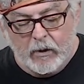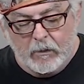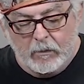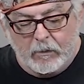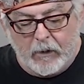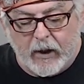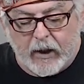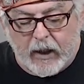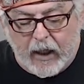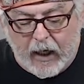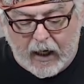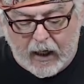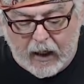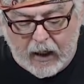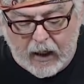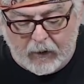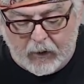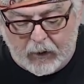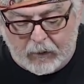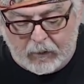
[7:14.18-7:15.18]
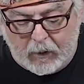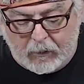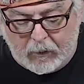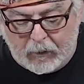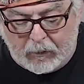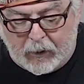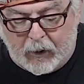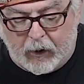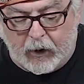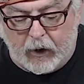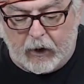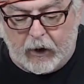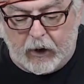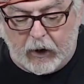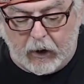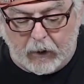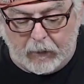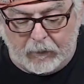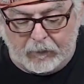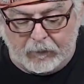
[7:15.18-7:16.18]
But yeah, I would maybe put a
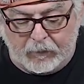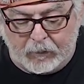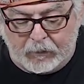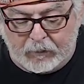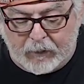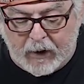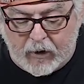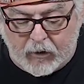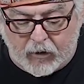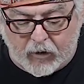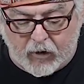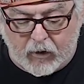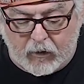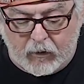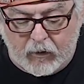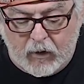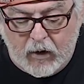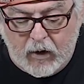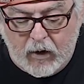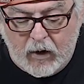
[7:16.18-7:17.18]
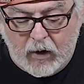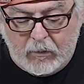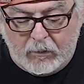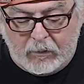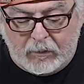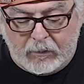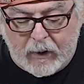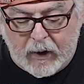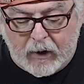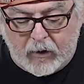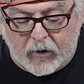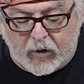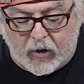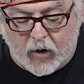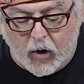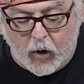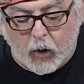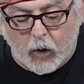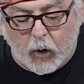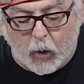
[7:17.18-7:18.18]
little base
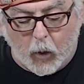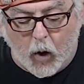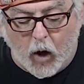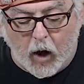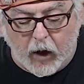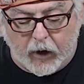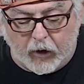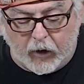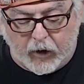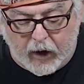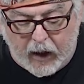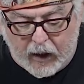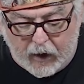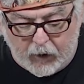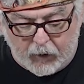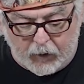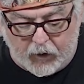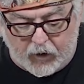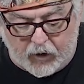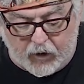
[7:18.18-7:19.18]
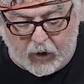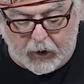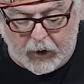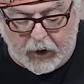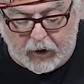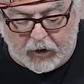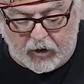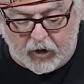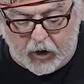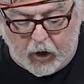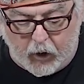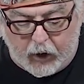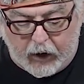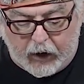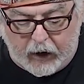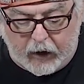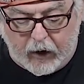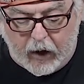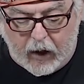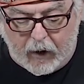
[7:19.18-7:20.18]
coat of water down so that you don't
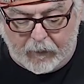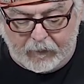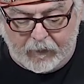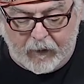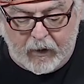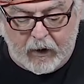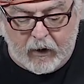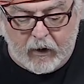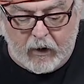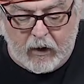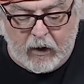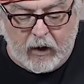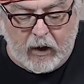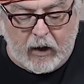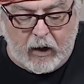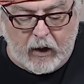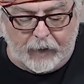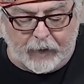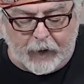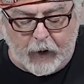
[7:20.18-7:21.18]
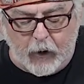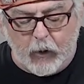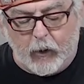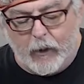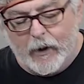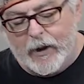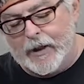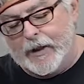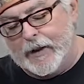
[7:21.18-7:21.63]
end up, you'll